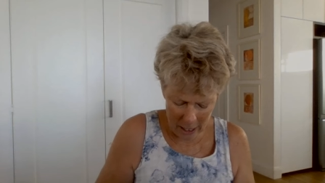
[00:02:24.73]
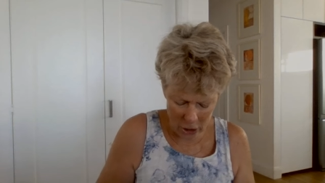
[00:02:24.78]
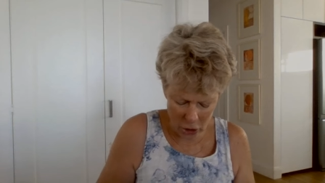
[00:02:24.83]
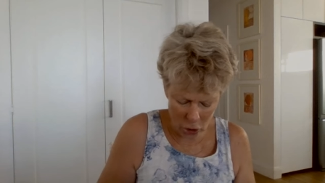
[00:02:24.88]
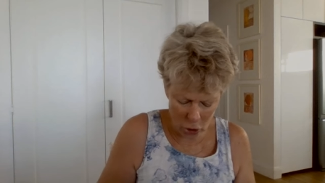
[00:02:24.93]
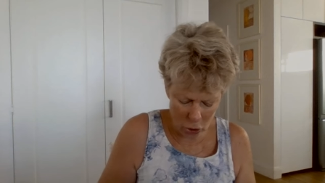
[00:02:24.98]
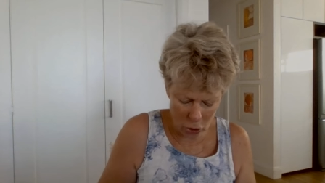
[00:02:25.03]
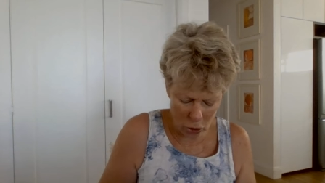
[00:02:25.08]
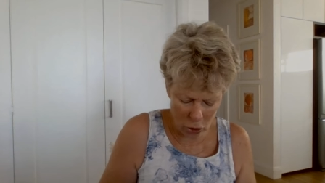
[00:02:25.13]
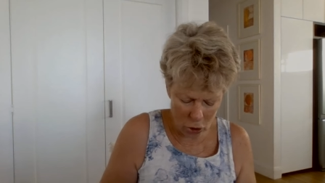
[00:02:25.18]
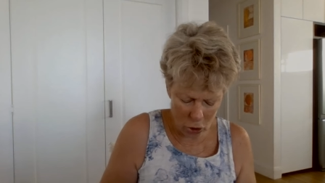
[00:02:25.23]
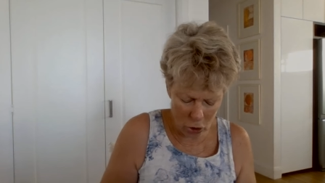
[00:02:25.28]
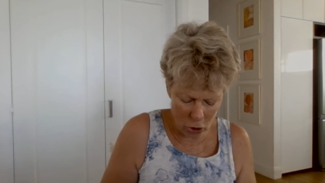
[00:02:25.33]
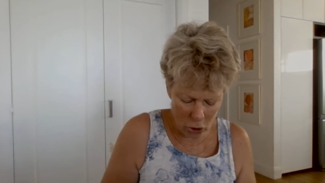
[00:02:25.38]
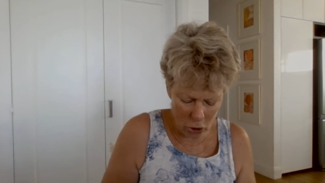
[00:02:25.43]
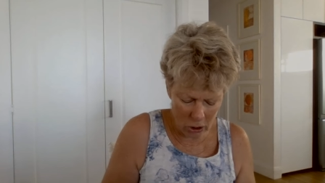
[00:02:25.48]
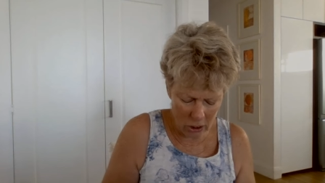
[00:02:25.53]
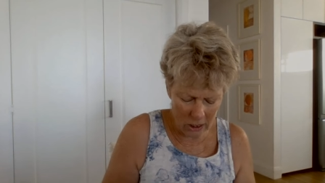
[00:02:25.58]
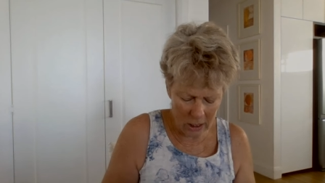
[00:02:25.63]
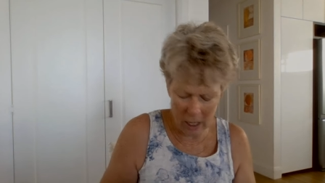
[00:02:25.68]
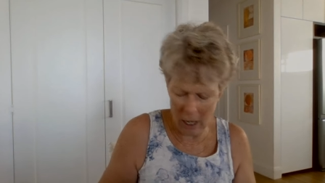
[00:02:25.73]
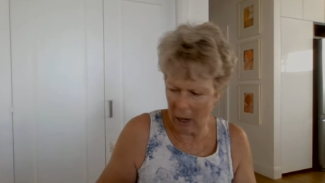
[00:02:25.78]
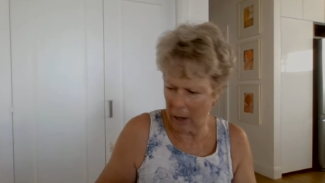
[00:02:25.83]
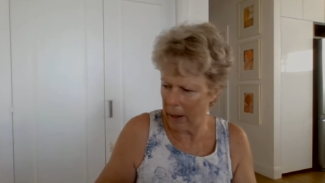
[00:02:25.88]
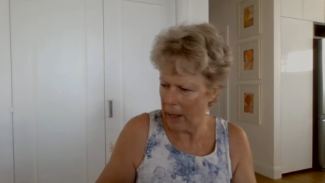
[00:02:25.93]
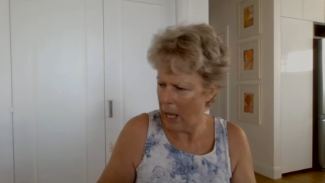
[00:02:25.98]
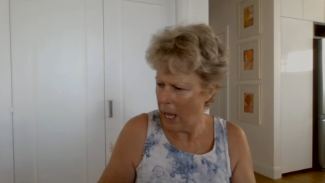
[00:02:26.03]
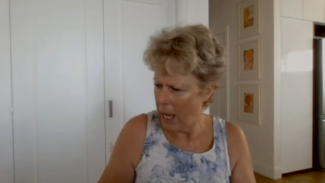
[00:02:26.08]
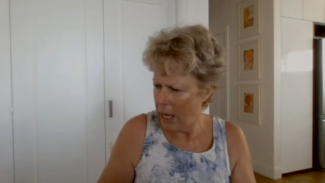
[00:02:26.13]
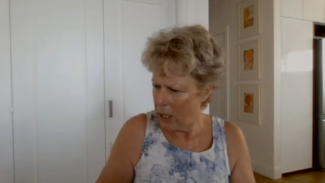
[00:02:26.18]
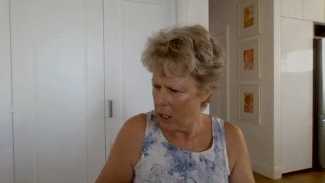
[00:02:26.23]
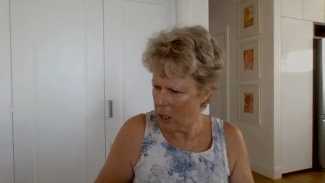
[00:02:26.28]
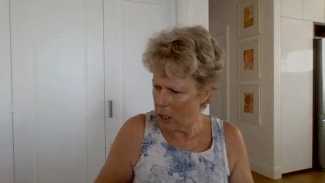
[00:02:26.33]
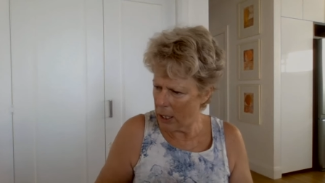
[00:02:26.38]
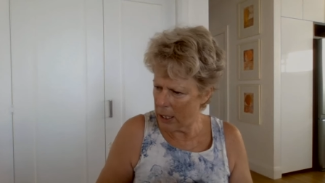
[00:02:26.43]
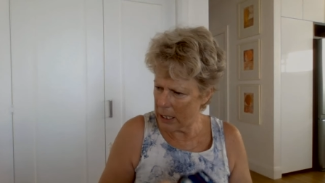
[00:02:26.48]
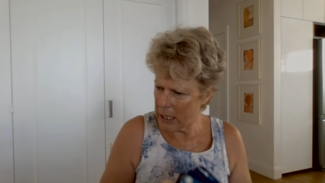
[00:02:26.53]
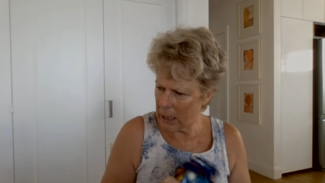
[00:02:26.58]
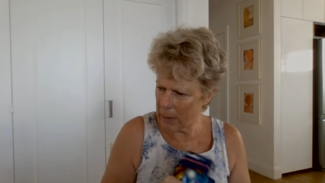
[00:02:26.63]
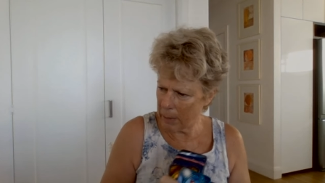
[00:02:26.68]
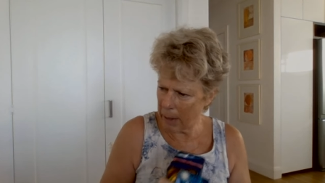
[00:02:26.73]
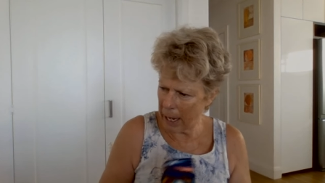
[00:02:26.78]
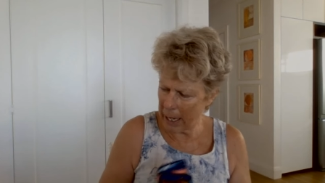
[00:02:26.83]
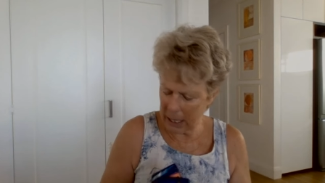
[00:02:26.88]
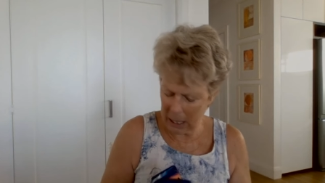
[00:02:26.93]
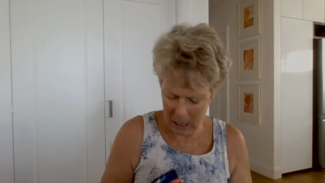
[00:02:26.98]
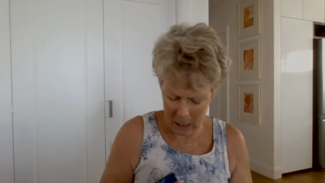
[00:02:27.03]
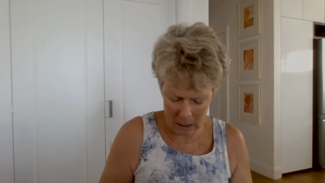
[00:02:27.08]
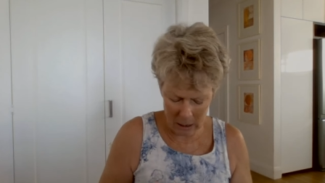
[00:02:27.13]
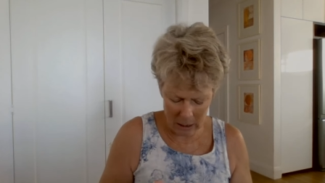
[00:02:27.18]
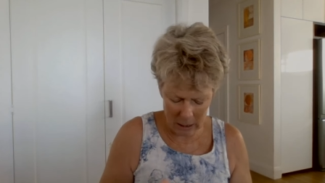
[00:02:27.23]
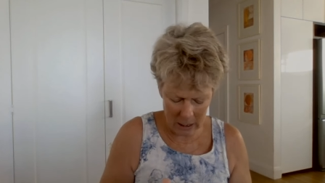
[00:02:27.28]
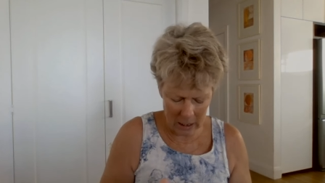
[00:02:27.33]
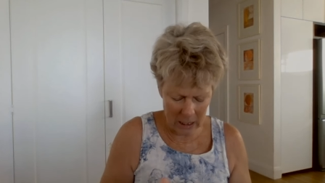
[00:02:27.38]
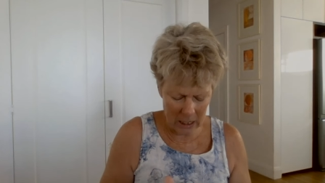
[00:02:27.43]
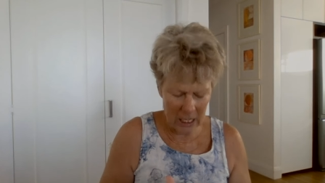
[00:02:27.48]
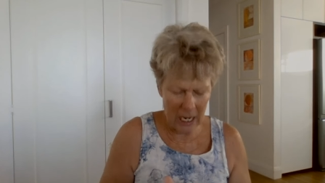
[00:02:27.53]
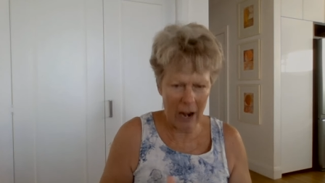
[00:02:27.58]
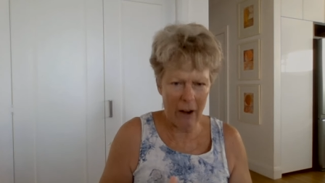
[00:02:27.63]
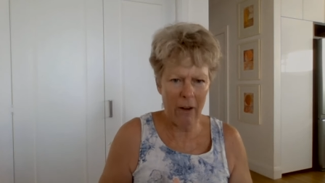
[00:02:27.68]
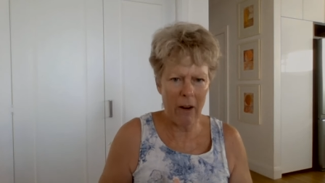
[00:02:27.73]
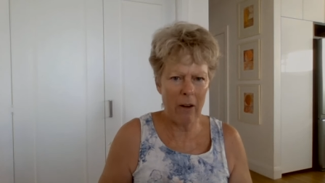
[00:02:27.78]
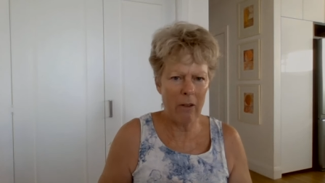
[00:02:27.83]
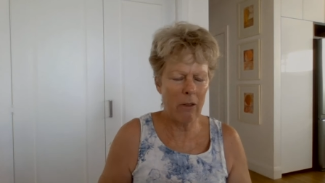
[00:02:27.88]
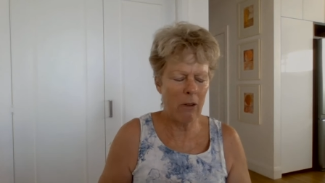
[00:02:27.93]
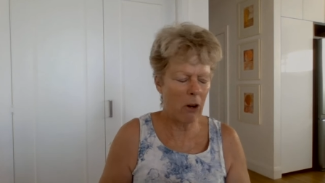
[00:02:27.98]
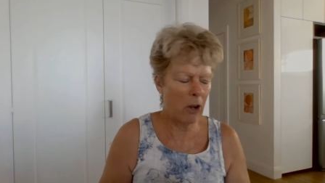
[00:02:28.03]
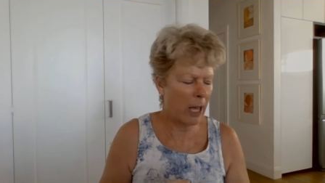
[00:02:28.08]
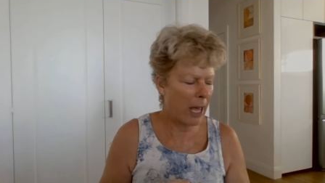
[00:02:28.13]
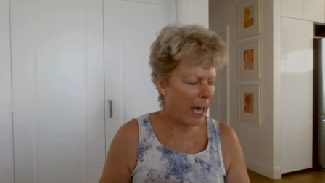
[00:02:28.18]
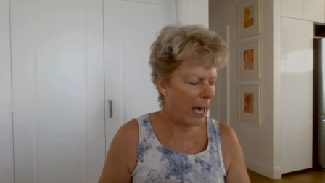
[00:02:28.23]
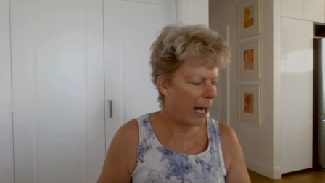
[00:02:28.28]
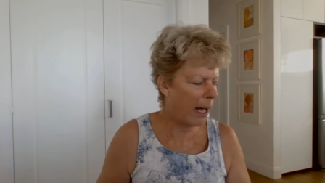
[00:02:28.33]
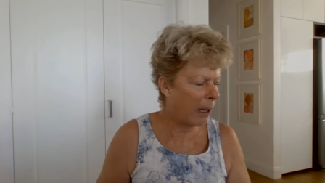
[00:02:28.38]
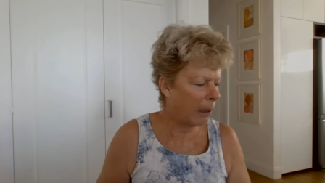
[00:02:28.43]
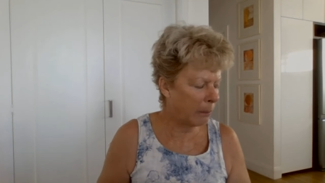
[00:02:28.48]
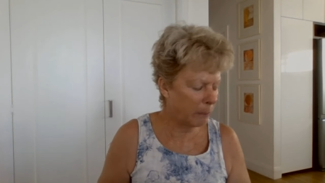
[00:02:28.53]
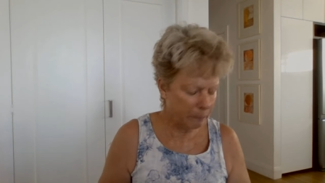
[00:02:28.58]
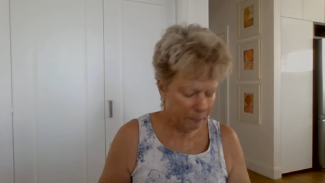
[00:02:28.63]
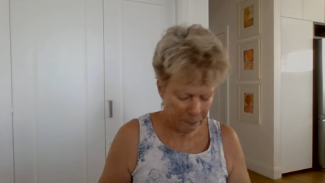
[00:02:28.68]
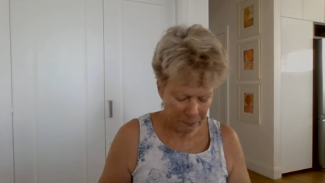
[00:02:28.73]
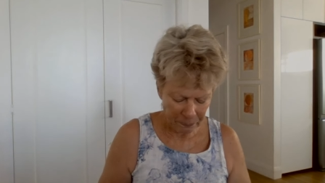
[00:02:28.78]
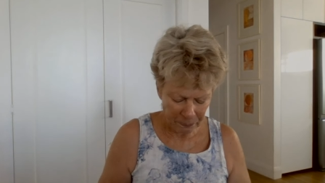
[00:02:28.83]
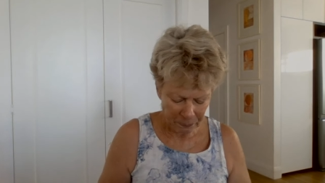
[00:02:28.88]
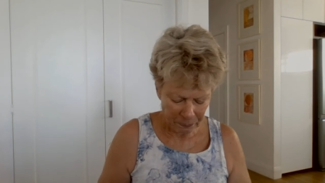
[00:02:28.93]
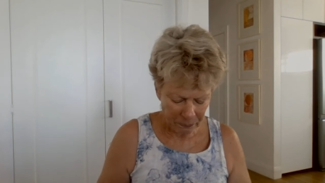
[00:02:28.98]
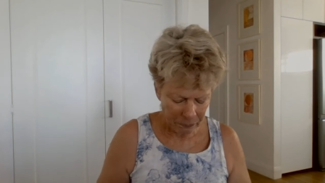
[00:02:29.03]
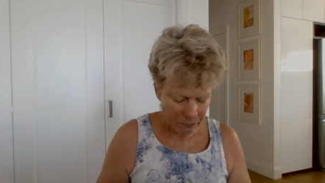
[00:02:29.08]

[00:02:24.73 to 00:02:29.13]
I should do so using my Gilded Tarot Royale.